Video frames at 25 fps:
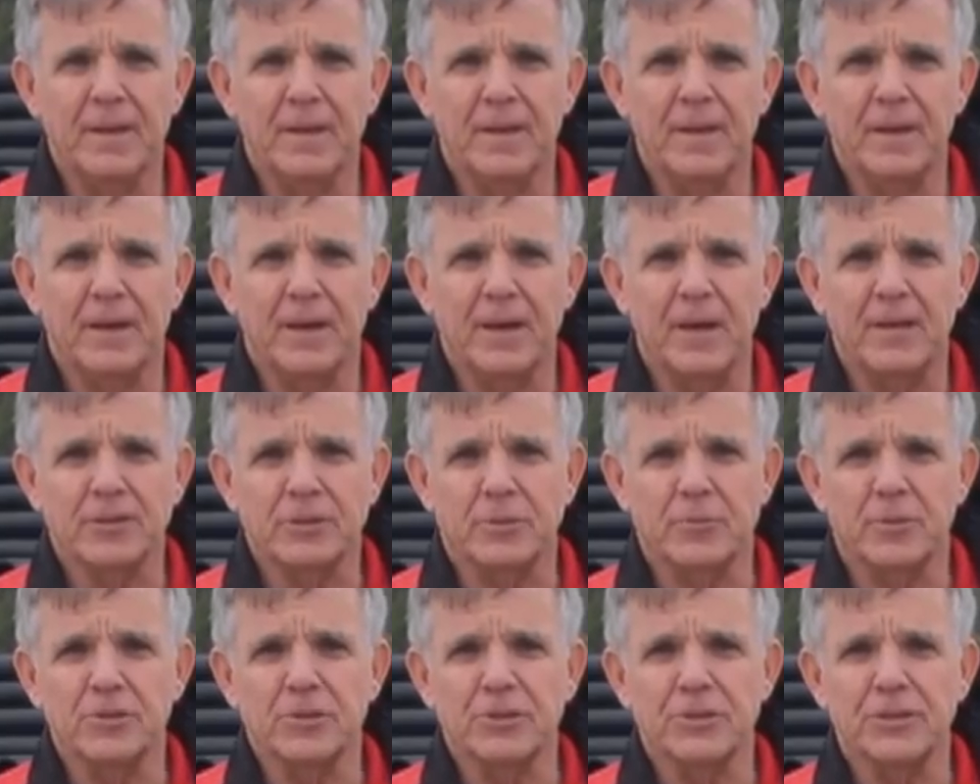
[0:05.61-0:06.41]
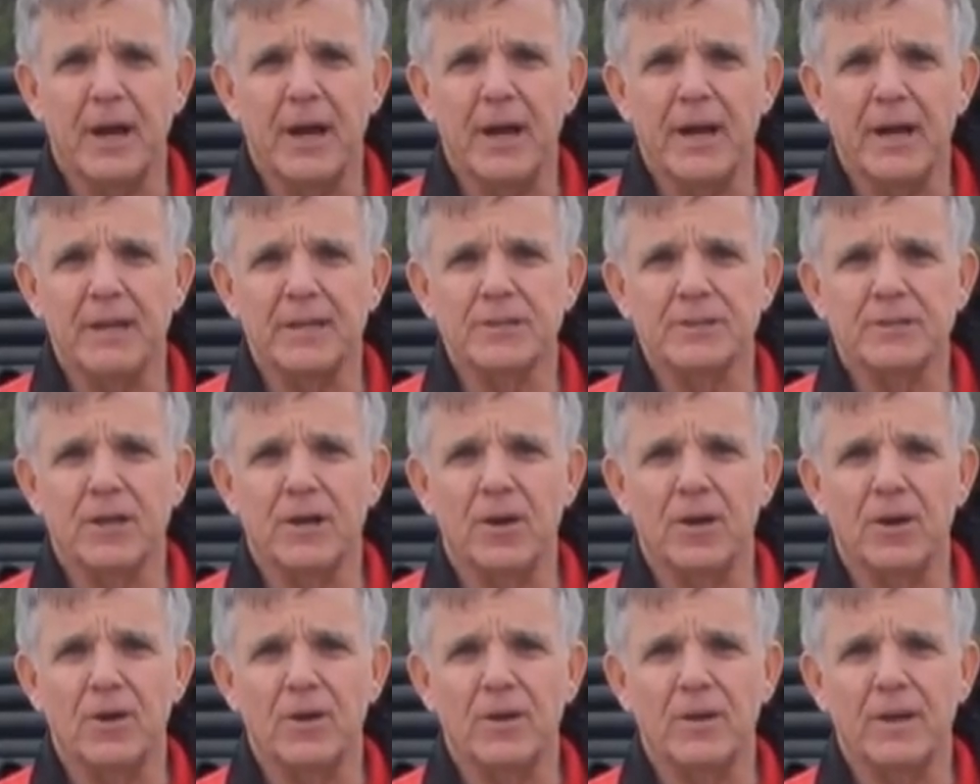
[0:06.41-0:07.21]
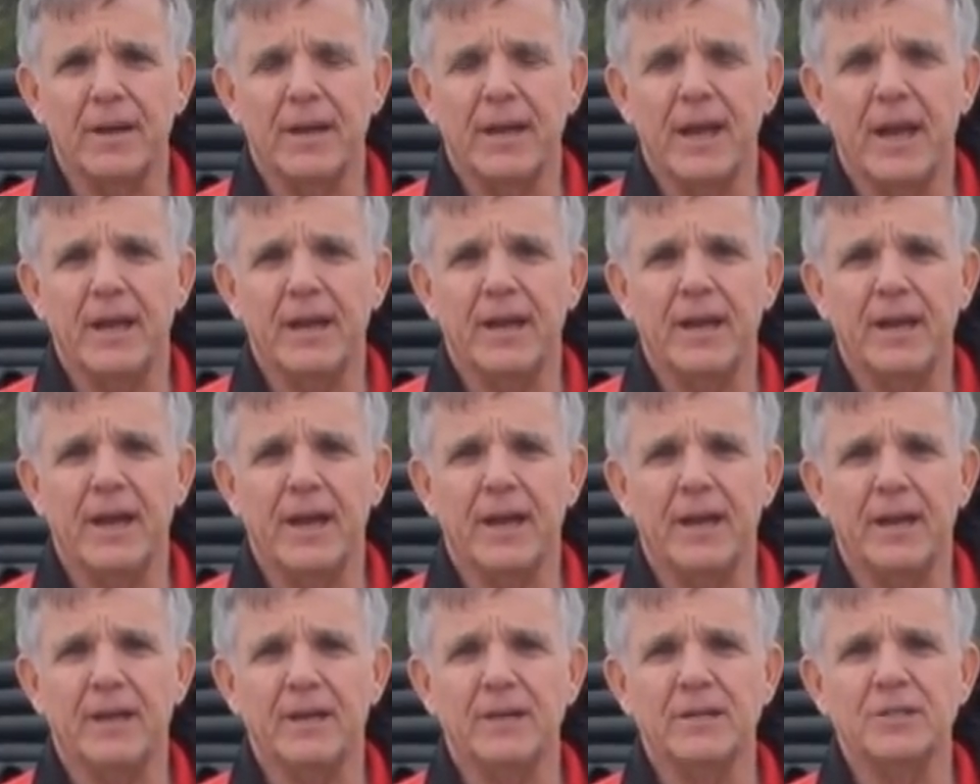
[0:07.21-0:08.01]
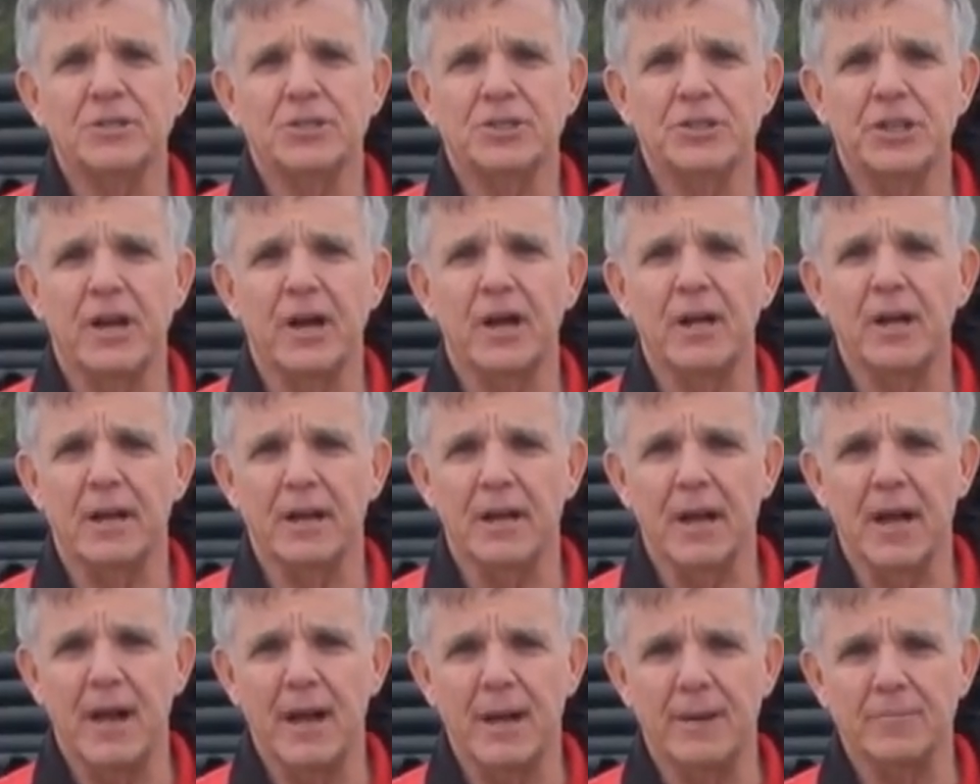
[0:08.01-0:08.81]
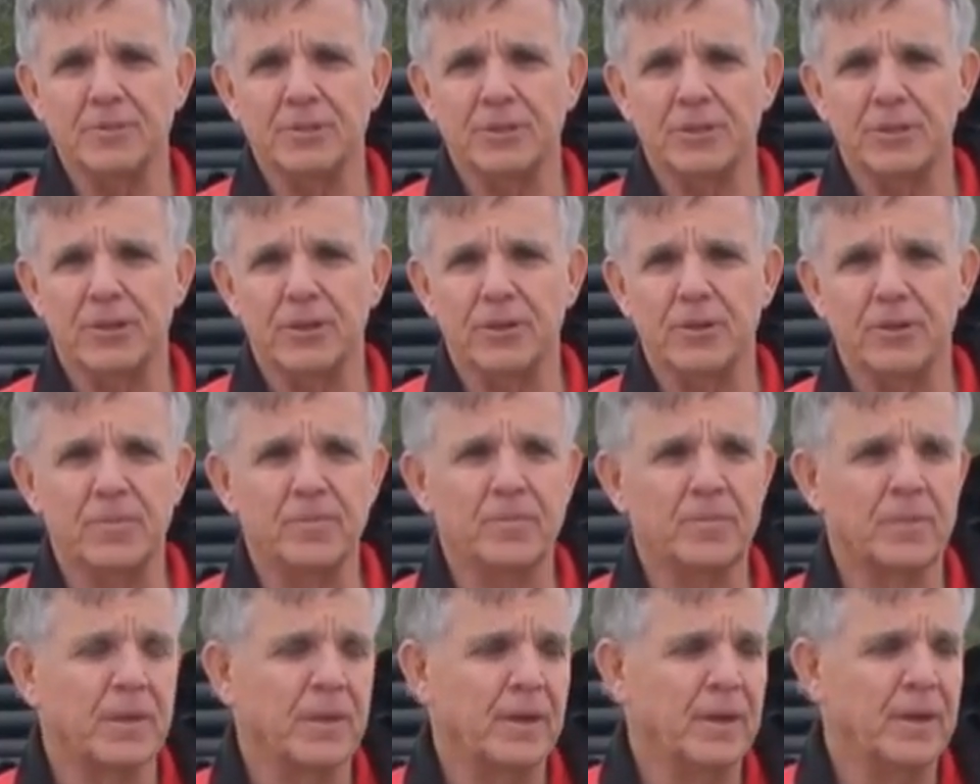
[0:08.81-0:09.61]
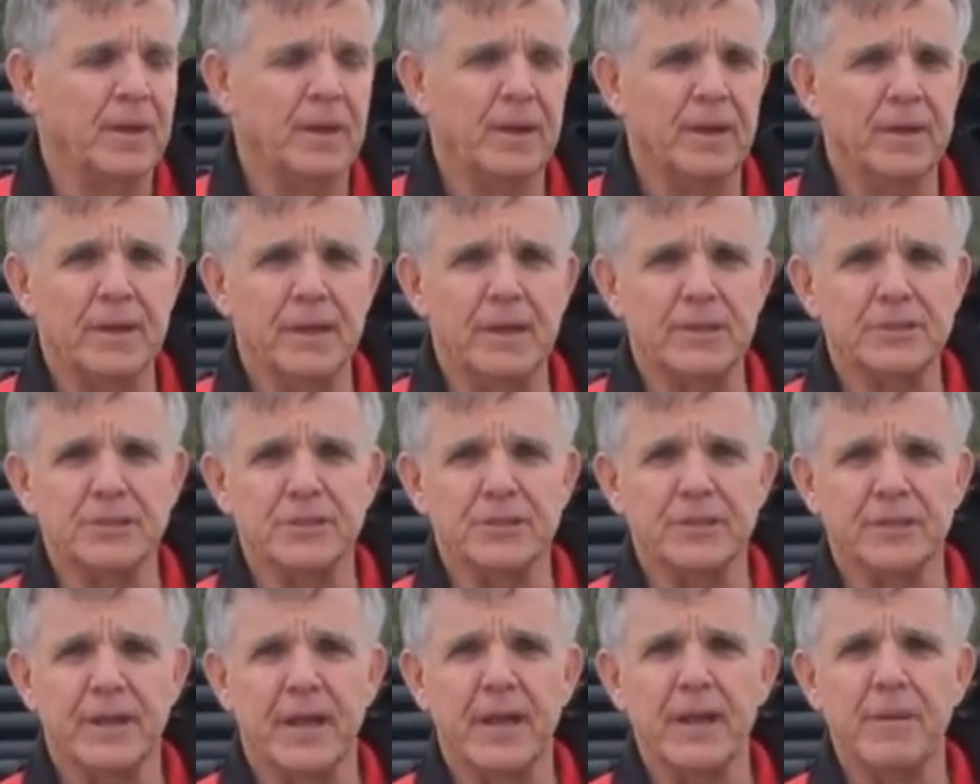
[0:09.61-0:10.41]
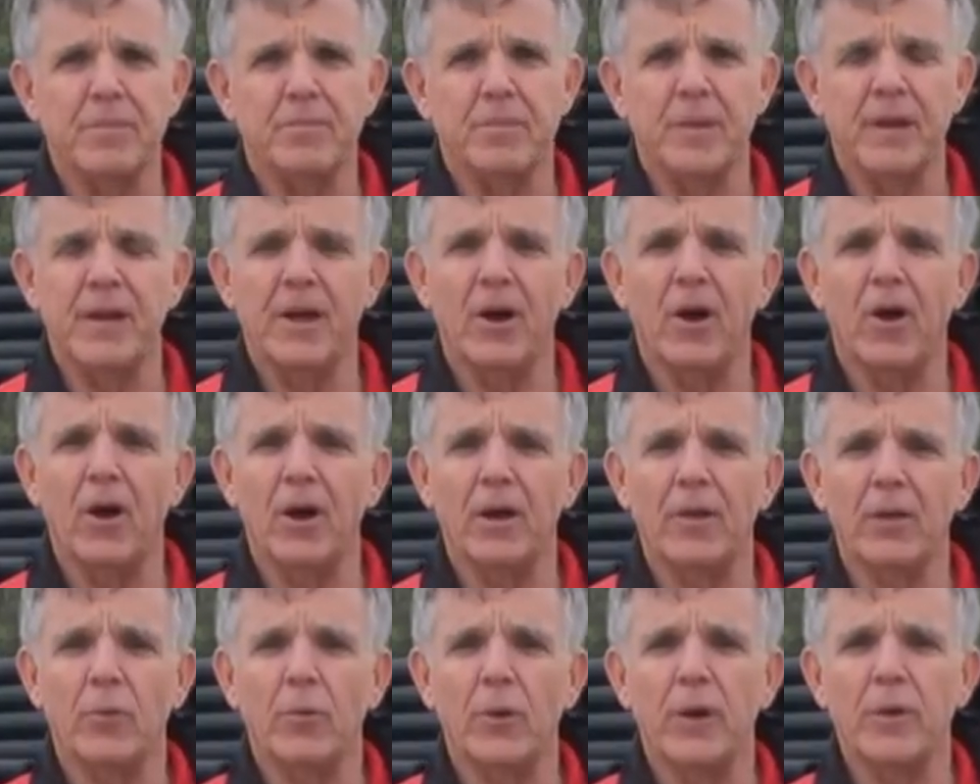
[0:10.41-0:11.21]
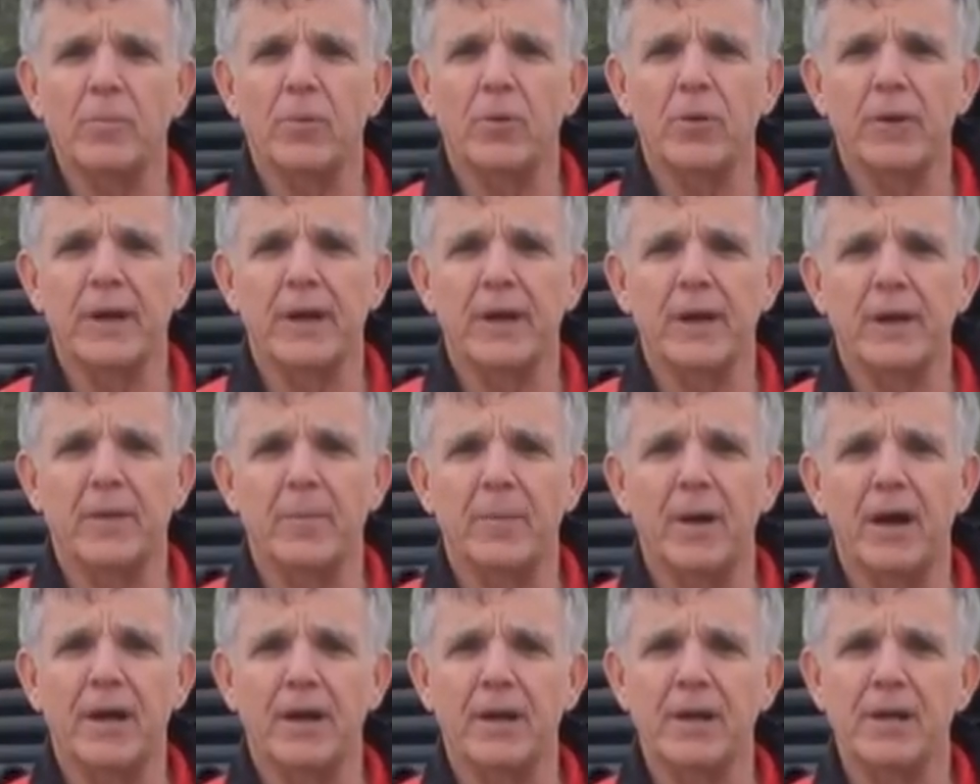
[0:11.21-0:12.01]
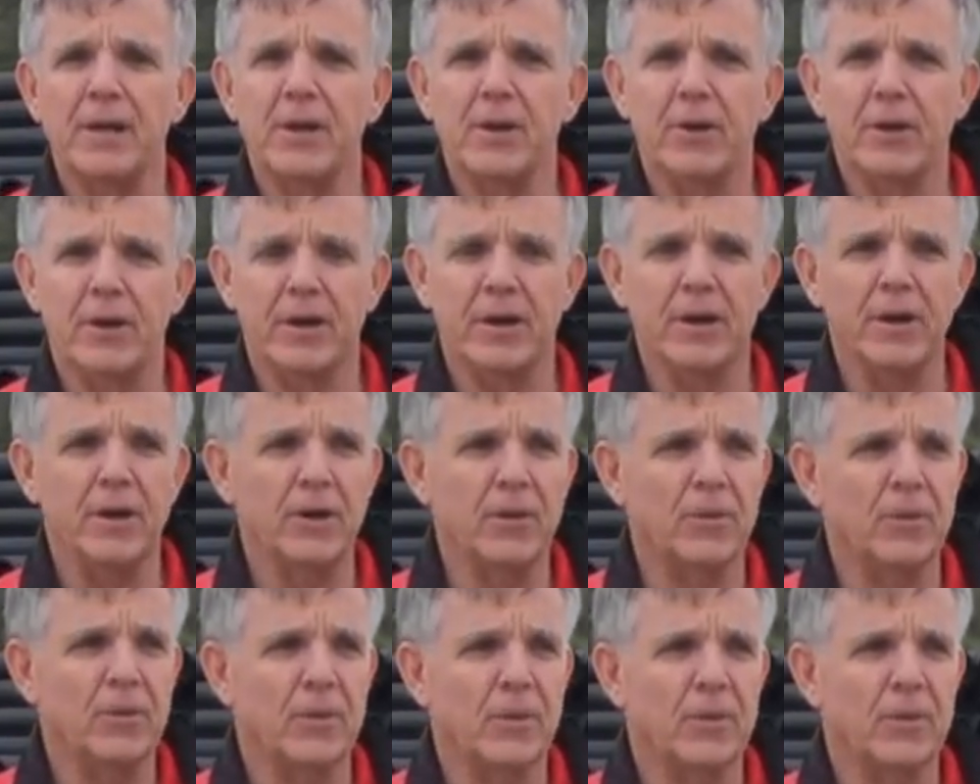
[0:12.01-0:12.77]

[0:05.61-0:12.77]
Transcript: The customer site is called Acadiana Shell and Limestone. This is an EPR that we put in about a year ago,